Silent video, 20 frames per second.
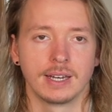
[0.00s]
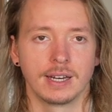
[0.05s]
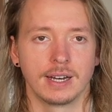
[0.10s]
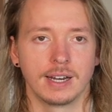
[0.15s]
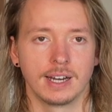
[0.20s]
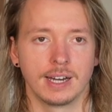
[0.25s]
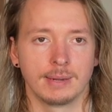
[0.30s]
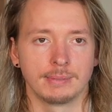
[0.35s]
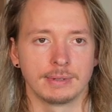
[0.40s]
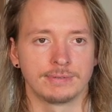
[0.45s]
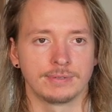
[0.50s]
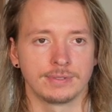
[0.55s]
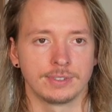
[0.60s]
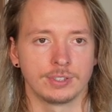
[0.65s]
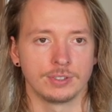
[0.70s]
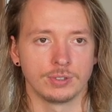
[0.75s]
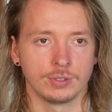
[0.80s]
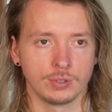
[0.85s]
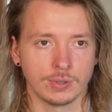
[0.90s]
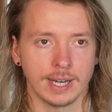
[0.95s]
If
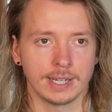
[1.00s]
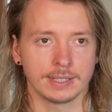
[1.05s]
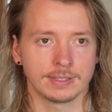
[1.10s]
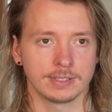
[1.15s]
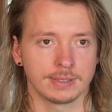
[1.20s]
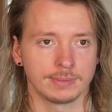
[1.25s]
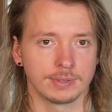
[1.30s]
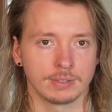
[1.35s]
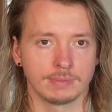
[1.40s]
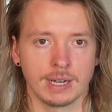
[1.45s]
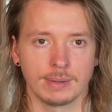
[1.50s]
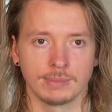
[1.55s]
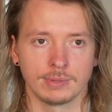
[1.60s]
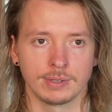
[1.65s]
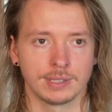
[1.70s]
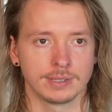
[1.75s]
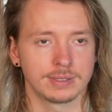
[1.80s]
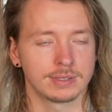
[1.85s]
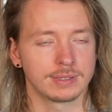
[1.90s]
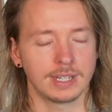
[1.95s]
you had similar
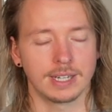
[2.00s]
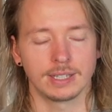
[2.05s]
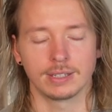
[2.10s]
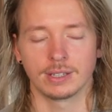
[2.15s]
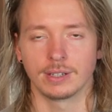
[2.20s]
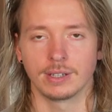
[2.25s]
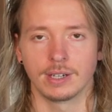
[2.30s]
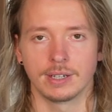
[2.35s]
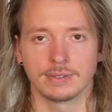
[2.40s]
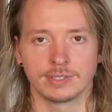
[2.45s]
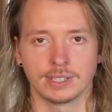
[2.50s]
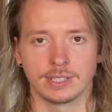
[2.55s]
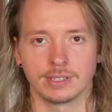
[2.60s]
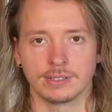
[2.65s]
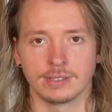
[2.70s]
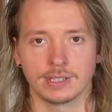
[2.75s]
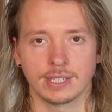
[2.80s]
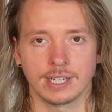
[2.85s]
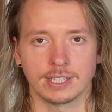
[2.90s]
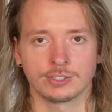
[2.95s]
memories, I'd love to hear
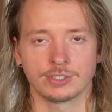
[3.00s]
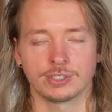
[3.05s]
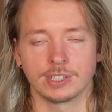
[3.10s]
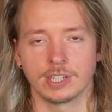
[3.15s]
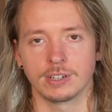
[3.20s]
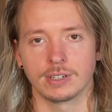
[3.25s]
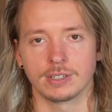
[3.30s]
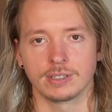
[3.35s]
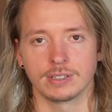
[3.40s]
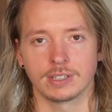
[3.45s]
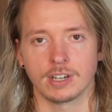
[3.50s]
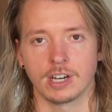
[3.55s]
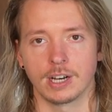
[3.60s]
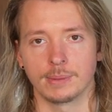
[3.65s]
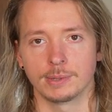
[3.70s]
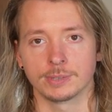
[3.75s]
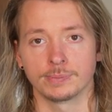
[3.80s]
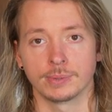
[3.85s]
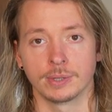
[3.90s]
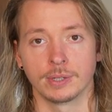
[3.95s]
you guys share it in the
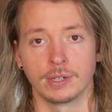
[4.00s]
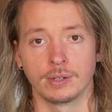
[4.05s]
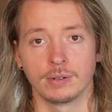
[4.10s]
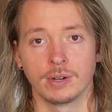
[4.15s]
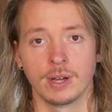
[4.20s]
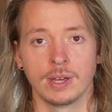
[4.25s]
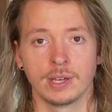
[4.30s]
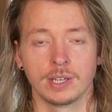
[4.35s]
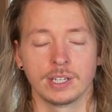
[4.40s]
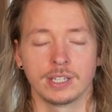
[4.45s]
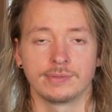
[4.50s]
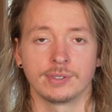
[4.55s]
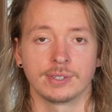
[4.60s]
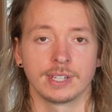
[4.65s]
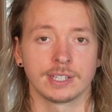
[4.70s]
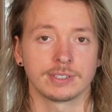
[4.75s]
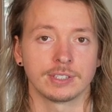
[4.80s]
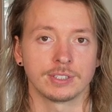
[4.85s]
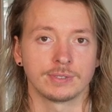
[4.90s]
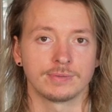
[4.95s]
comments below. If you
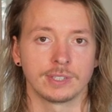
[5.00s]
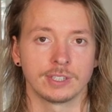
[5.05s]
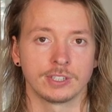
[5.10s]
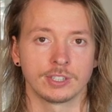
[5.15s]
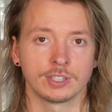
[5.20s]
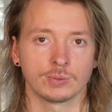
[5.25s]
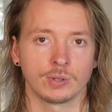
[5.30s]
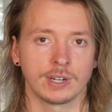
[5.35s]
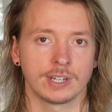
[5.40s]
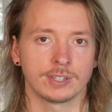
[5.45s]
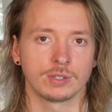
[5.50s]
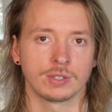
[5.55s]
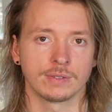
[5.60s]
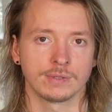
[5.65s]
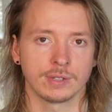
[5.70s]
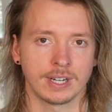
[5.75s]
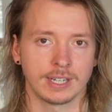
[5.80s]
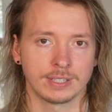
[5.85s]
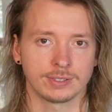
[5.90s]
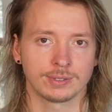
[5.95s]
like these videos where I go
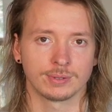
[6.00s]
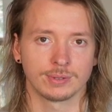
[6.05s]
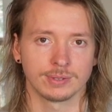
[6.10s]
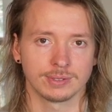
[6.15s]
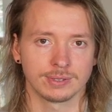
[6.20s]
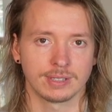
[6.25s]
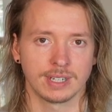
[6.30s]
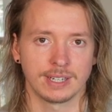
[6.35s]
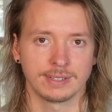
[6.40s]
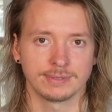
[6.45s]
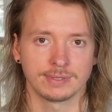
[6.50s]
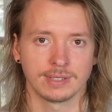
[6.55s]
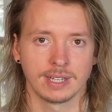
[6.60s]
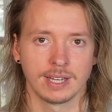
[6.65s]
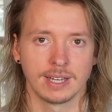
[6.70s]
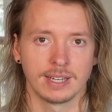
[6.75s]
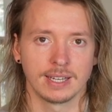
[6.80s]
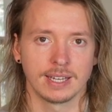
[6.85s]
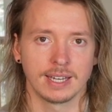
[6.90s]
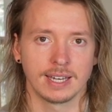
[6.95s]
over high school stuff
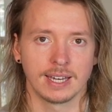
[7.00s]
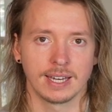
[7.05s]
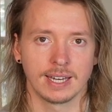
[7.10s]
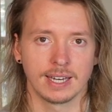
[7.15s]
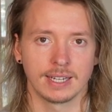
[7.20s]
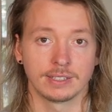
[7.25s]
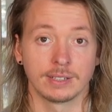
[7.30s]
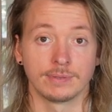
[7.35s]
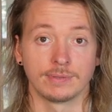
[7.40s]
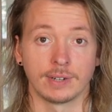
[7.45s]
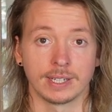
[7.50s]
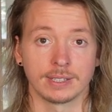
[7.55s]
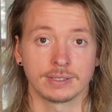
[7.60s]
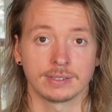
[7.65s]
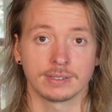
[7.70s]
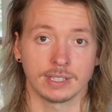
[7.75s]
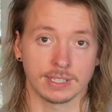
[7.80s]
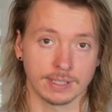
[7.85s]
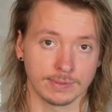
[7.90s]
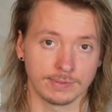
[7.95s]
and
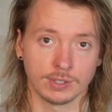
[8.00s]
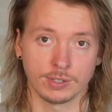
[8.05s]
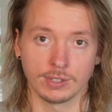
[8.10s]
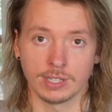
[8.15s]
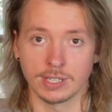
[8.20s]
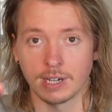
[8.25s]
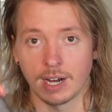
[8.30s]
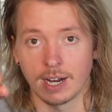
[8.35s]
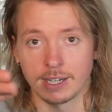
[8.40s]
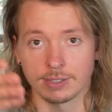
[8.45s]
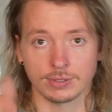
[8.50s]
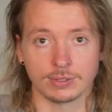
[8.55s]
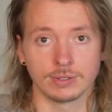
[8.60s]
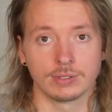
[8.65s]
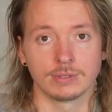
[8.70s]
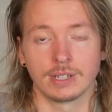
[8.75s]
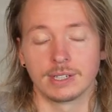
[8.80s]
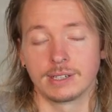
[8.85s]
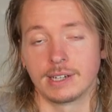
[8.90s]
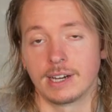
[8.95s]
advice, like if you're in high
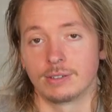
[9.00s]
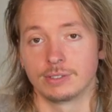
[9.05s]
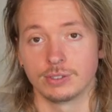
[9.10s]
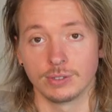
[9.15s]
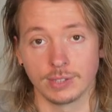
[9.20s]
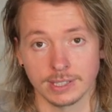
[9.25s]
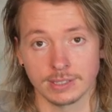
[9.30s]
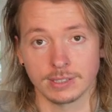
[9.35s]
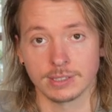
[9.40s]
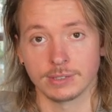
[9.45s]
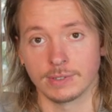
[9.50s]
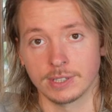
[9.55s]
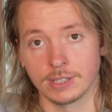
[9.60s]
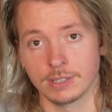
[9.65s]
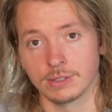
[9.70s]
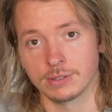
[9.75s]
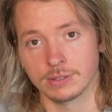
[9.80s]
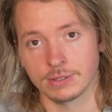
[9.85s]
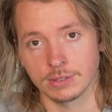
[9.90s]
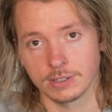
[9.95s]
school right now and you like these
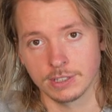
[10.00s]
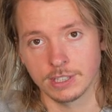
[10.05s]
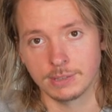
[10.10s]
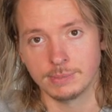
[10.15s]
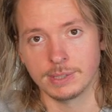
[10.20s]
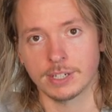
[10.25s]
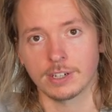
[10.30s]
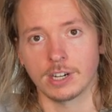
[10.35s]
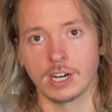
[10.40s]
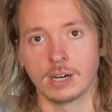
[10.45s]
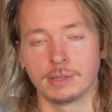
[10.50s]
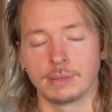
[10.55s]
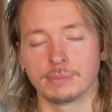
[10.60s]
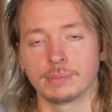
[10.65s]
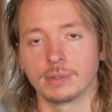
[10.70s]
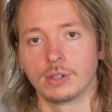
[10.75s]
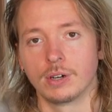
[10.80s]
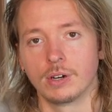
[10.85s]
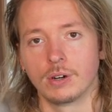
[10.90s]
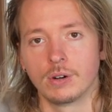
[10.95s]
videos, leave me a comment
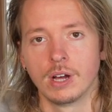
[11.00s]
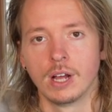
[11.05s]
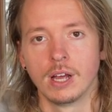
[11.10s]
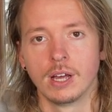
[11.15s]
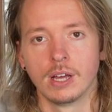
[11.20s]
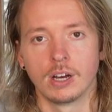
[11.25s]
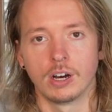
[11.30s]
below.